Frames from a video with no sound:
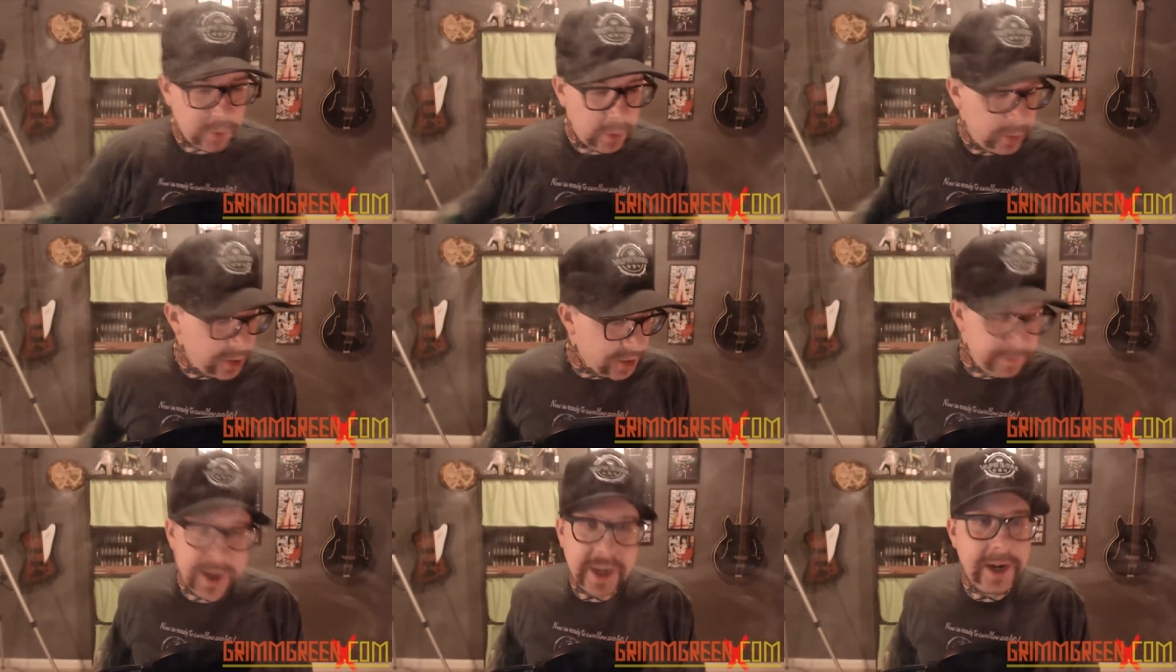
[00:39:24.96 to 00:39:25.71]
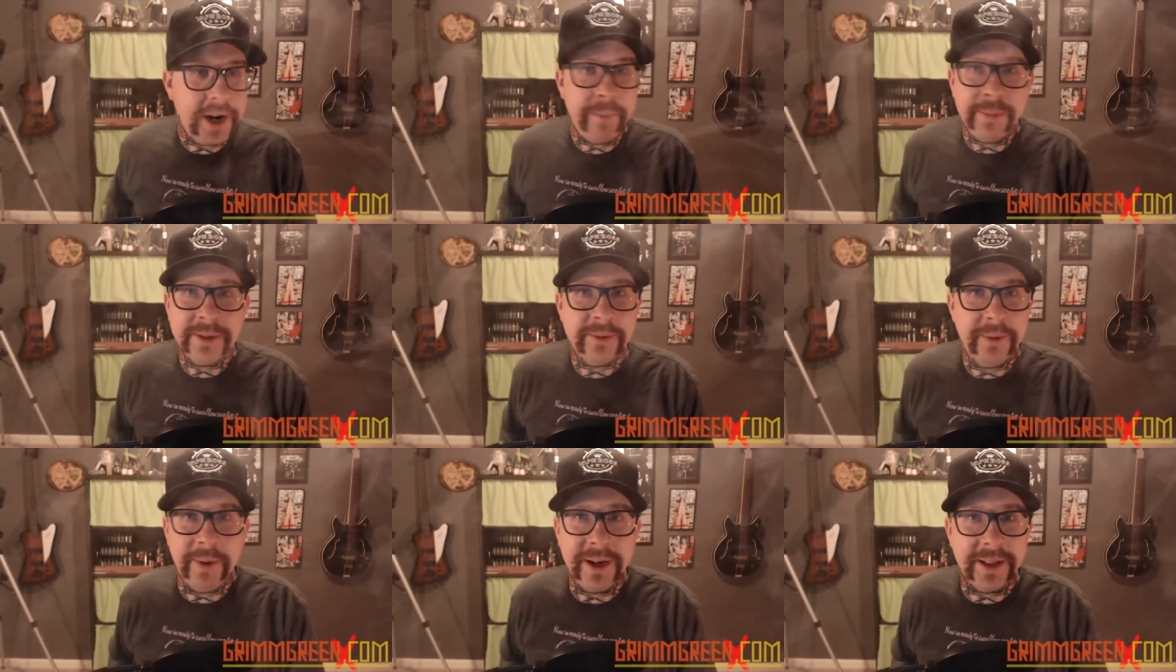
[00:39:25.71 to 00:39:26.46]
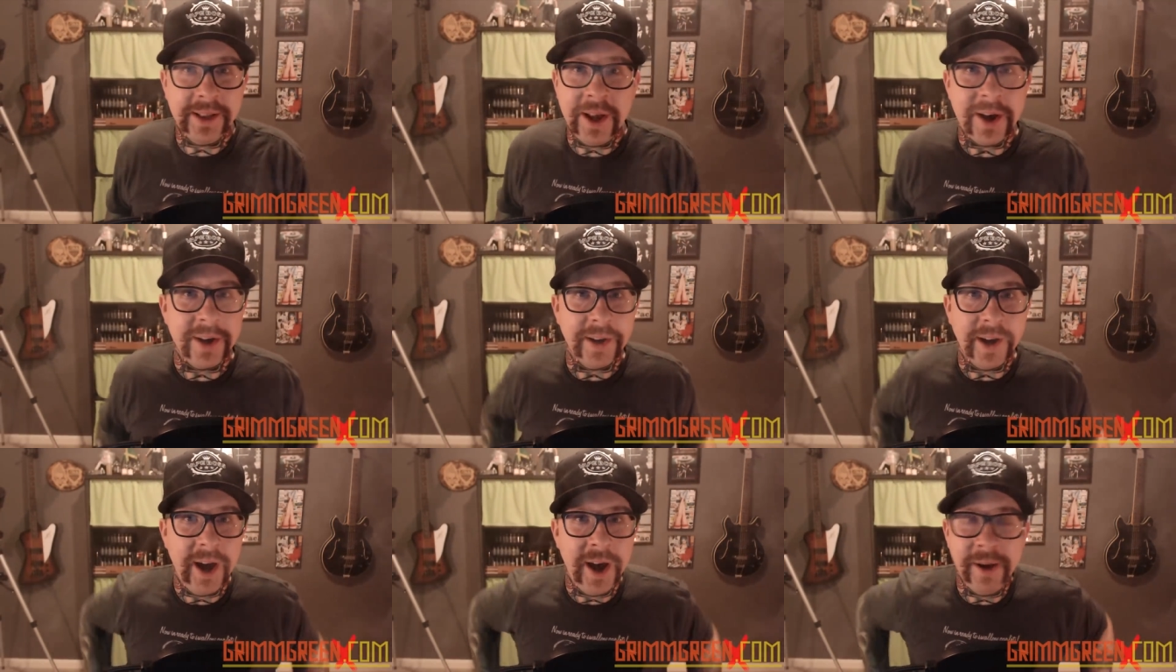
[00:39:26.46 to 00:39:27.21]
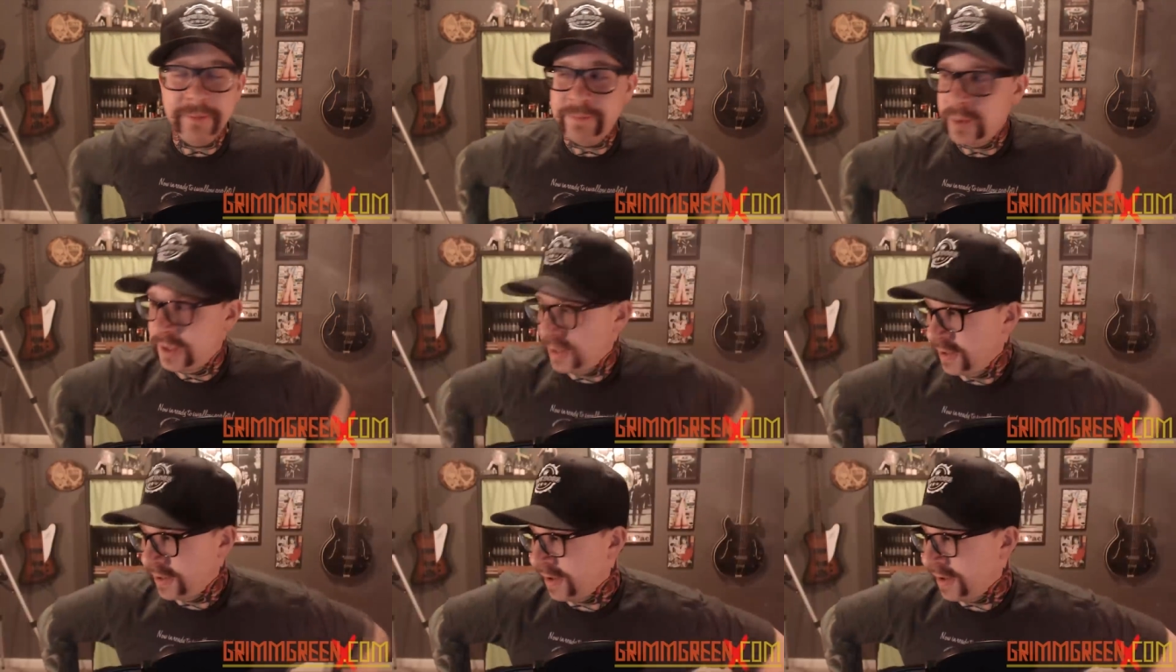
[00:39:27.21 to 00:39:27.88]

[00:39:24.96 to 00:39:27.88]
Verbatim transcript: we're just making it up as we went along. Um, we started